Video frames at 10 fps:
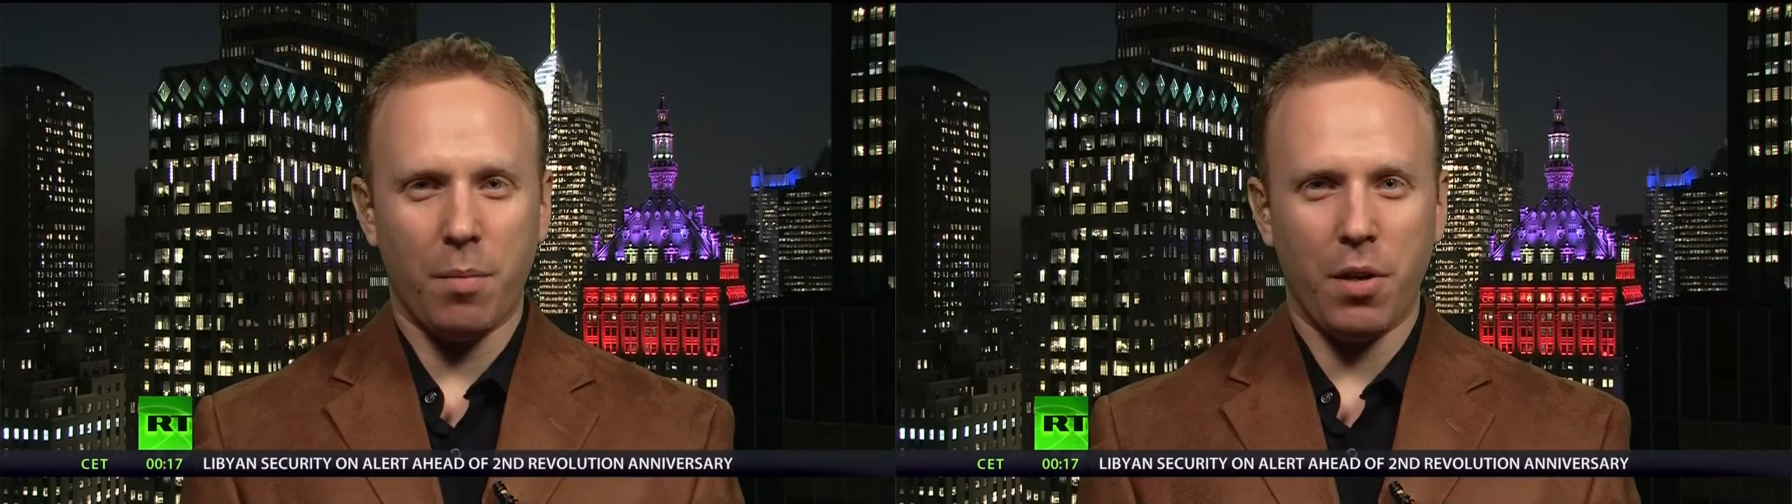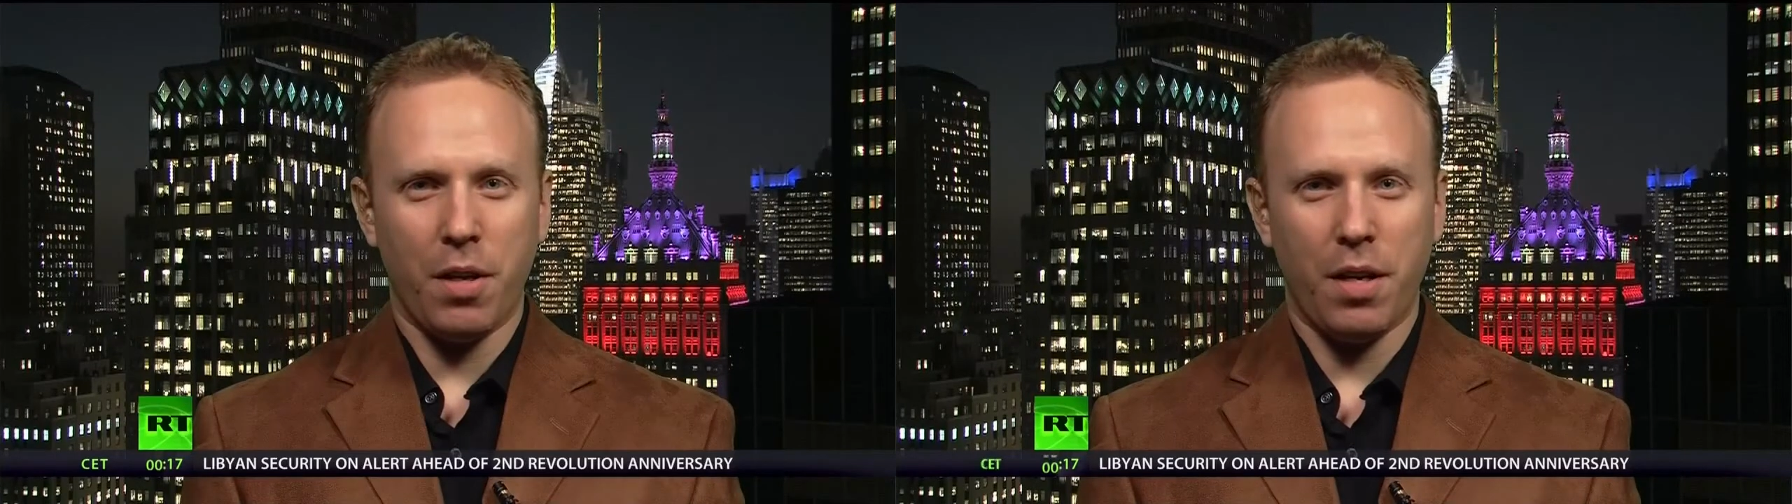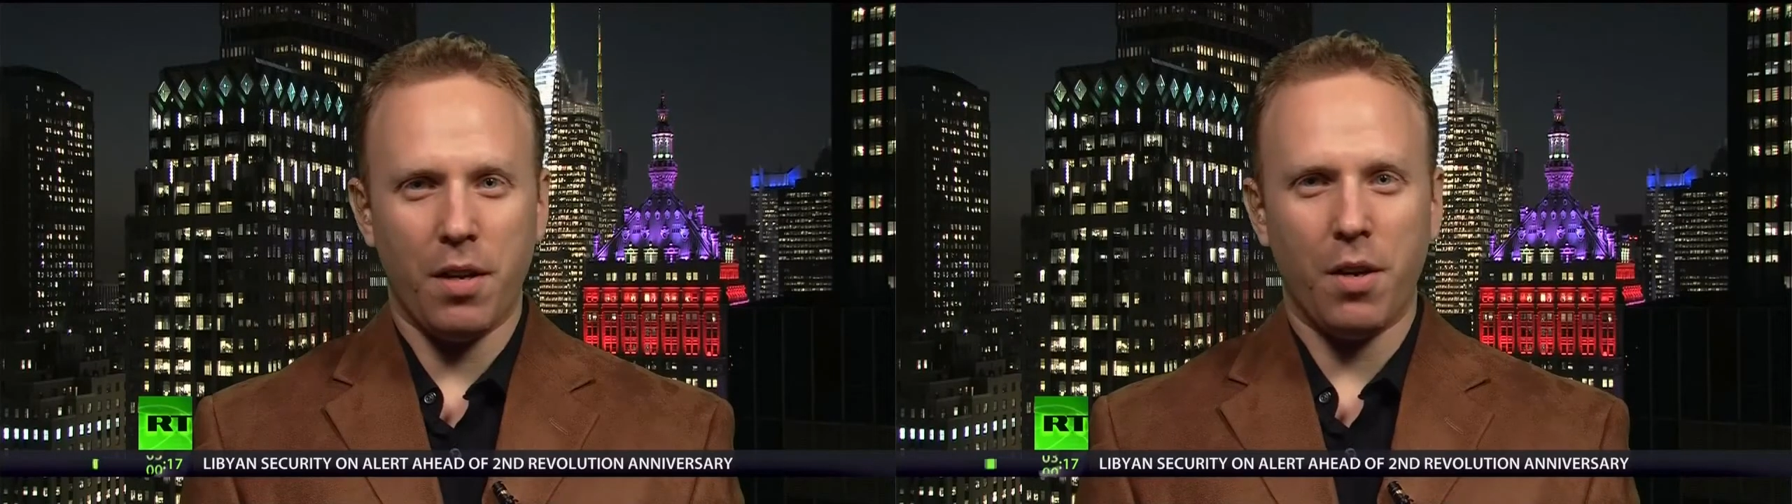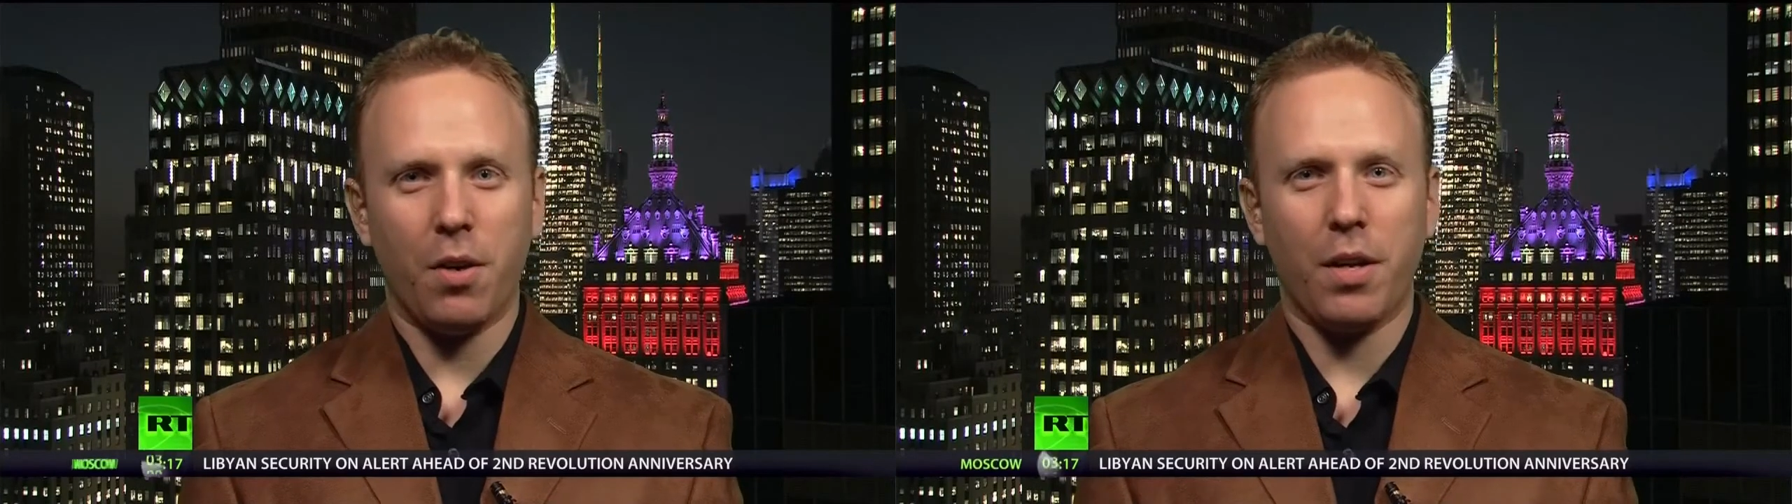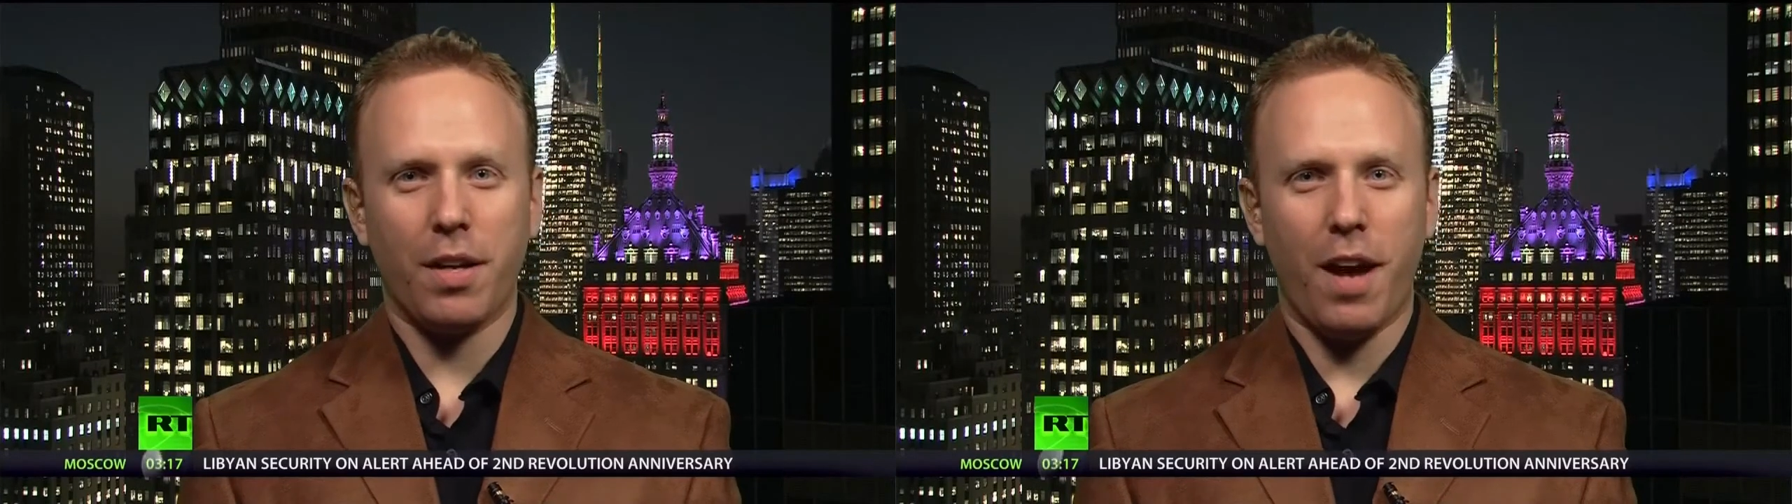
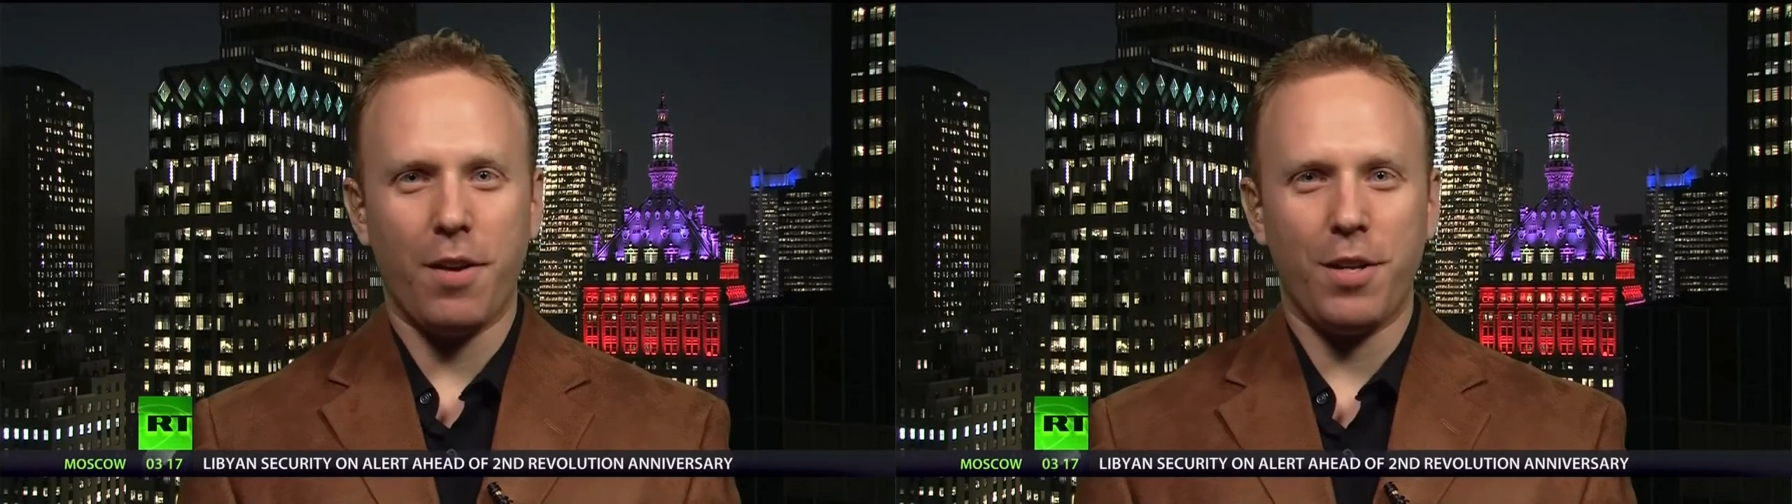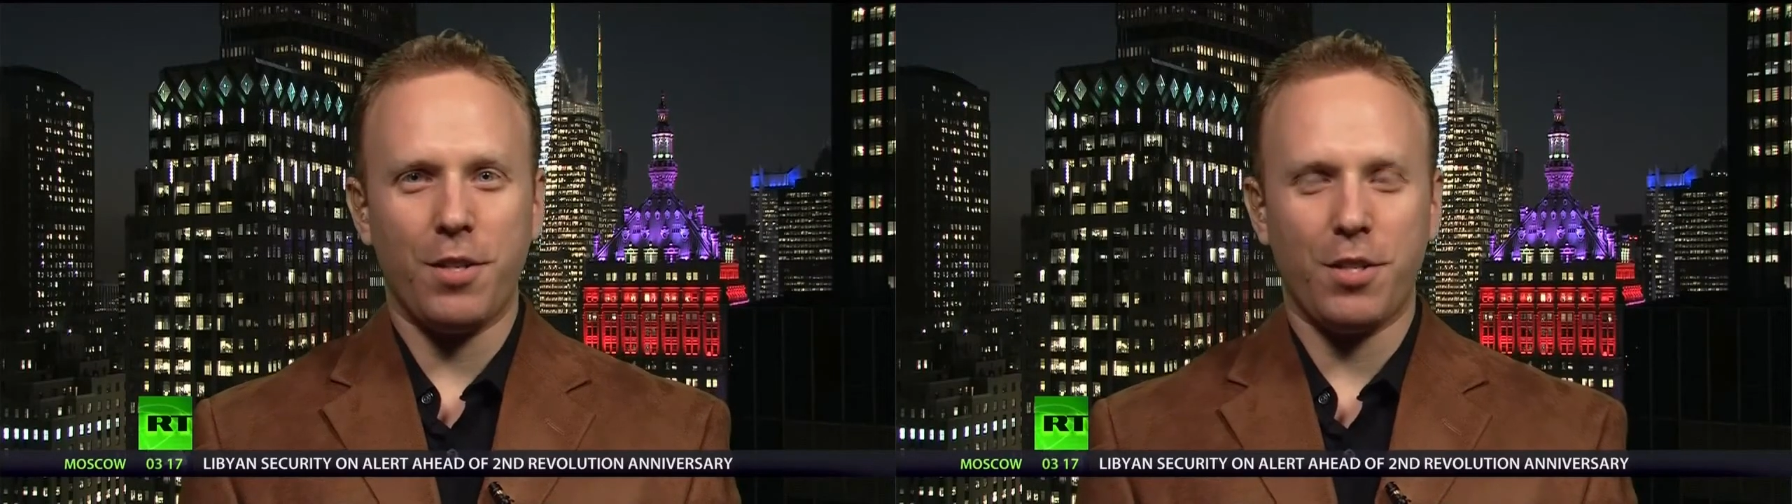Bernardino County